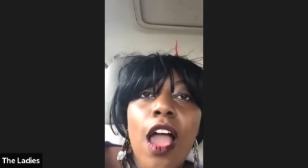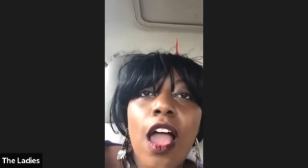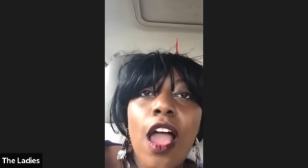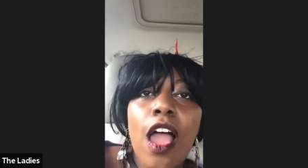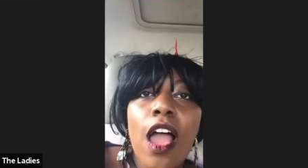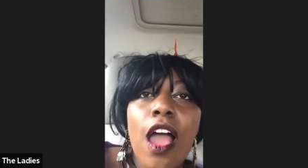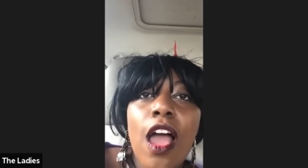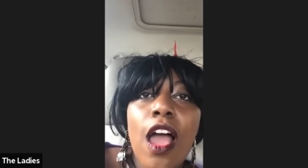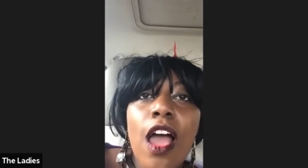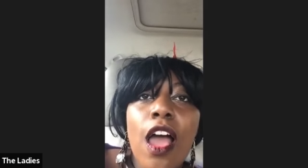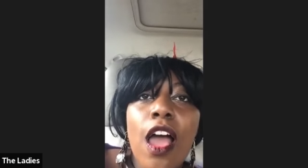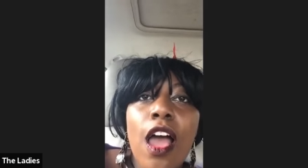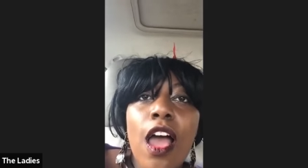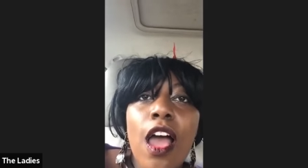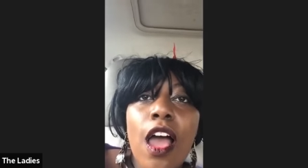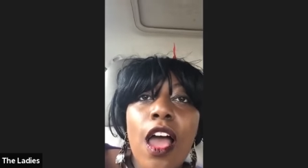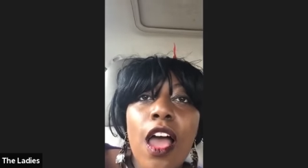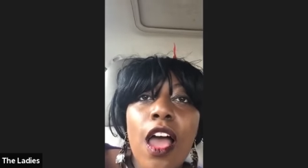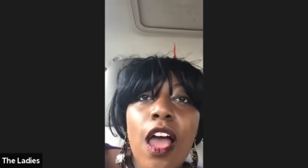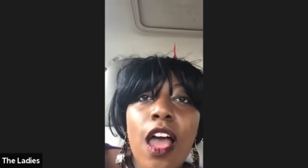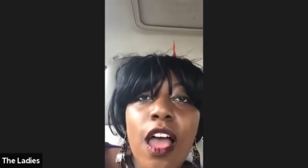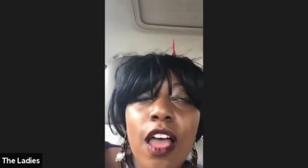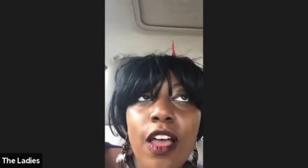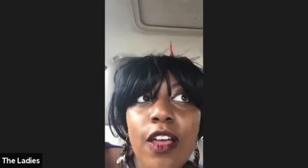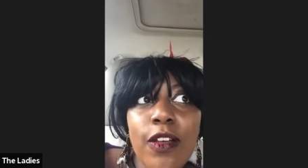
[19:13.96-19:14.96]

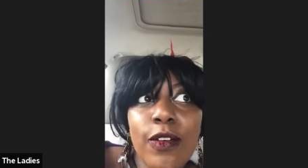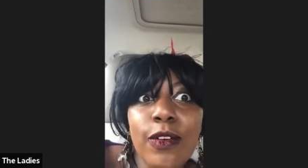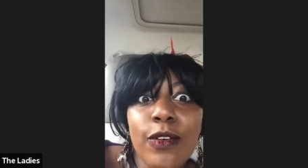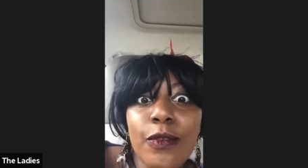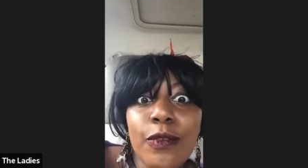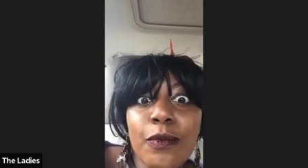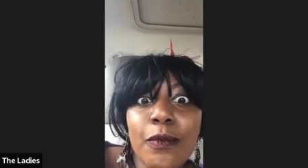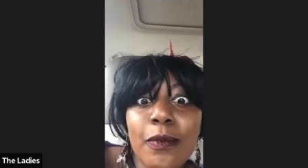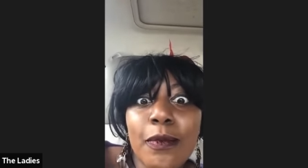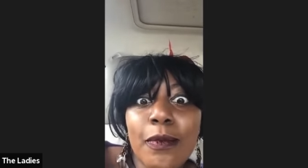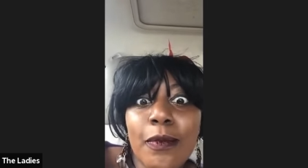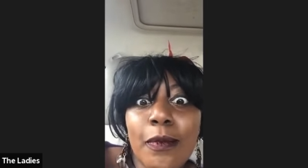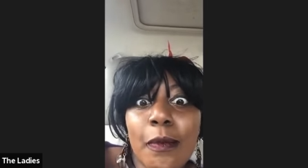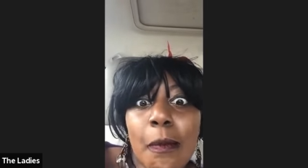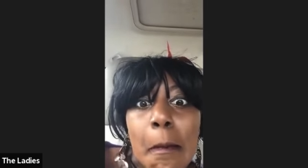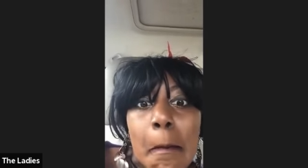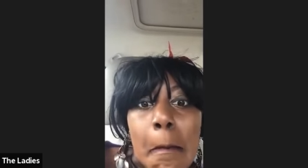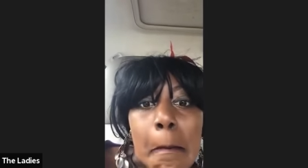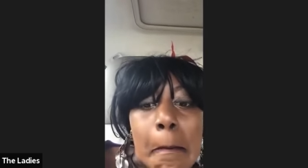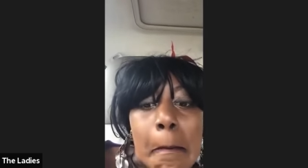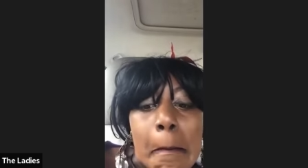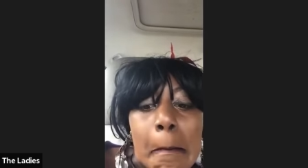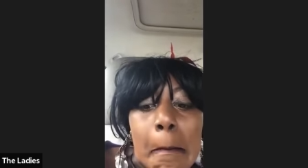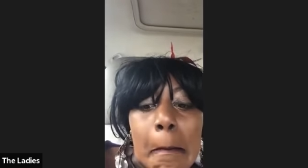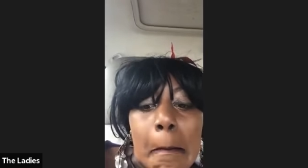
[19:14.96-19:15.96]
Oh,
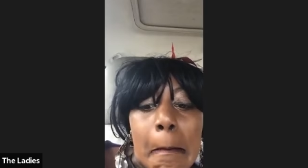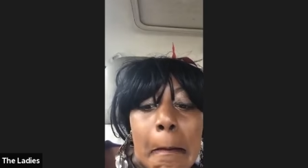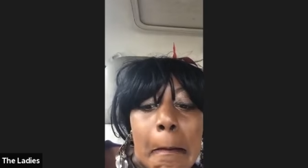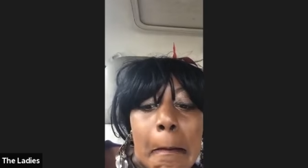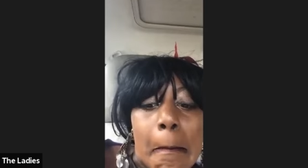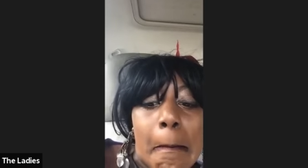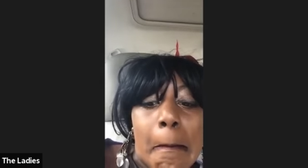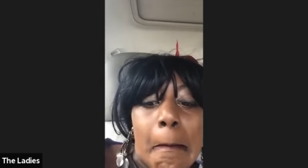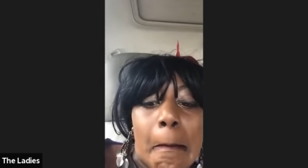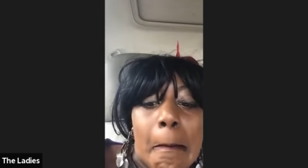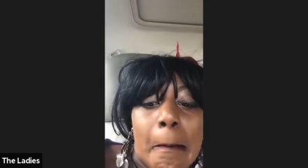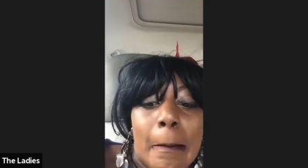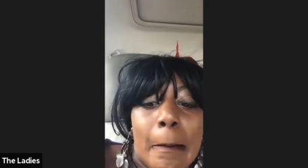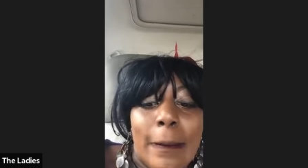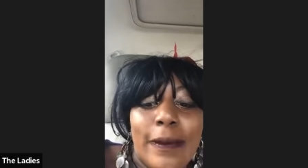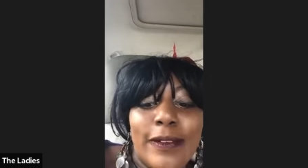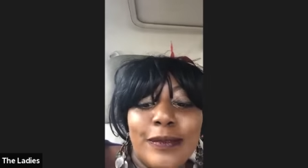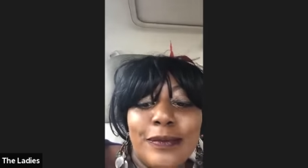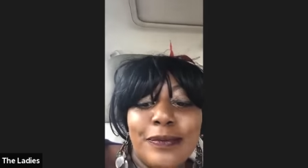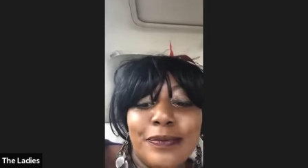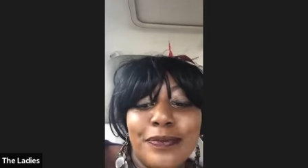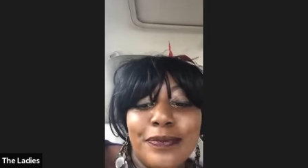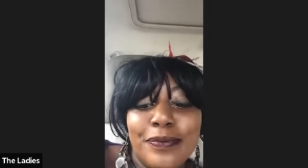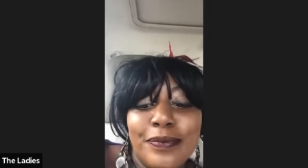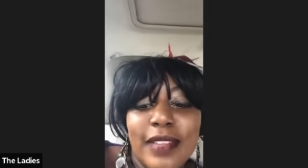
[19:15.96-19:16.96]
see.
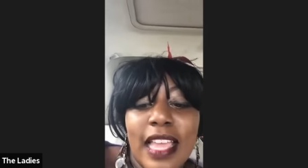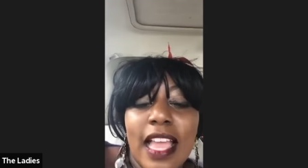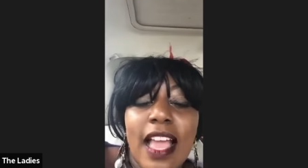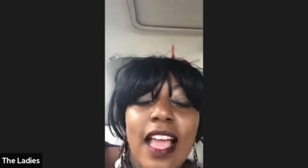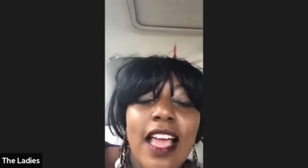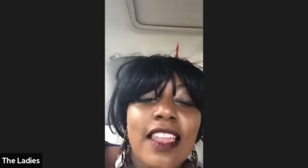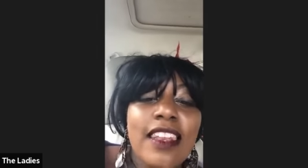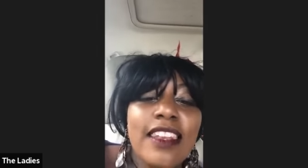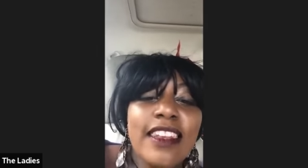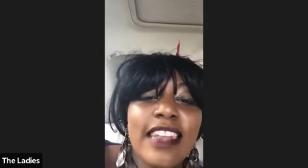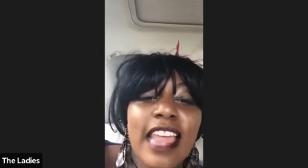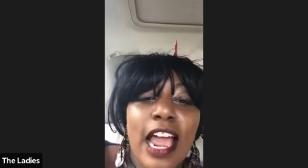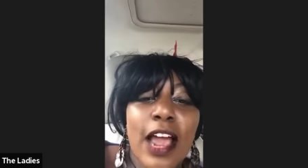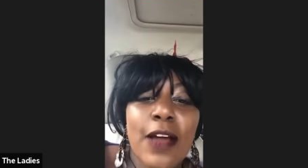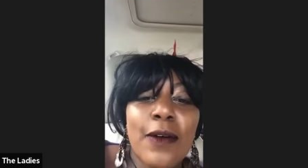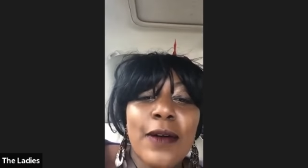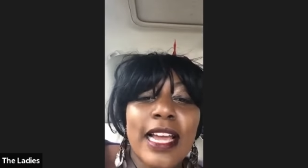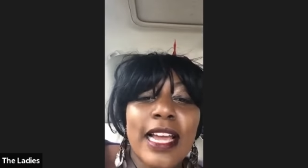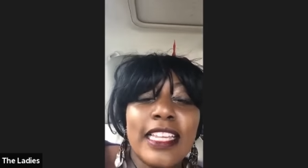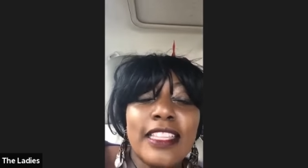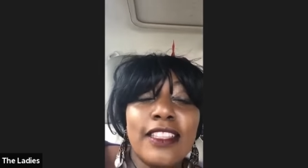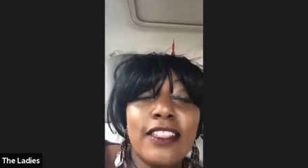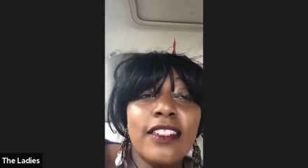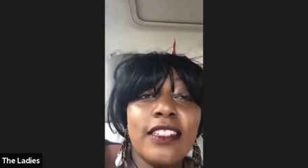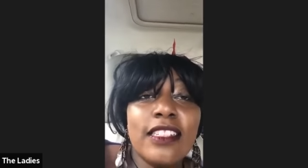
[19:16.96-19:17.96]
Mm-hmm. Now
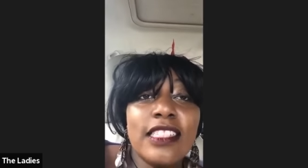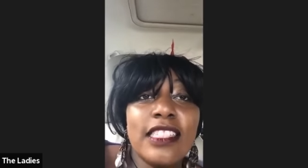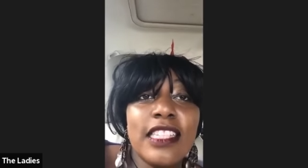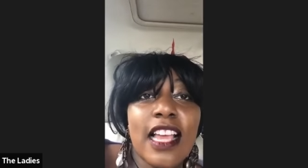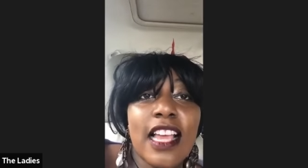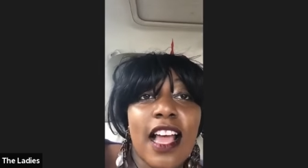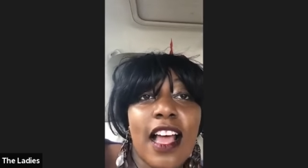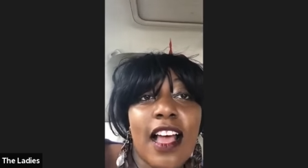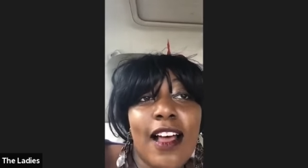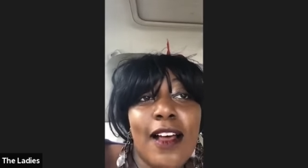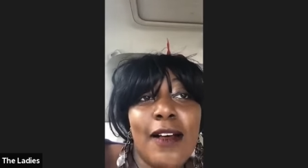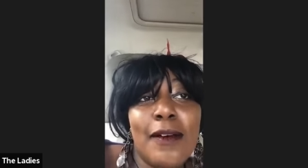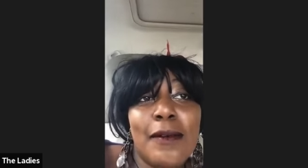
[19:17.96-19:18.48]
I look dumb.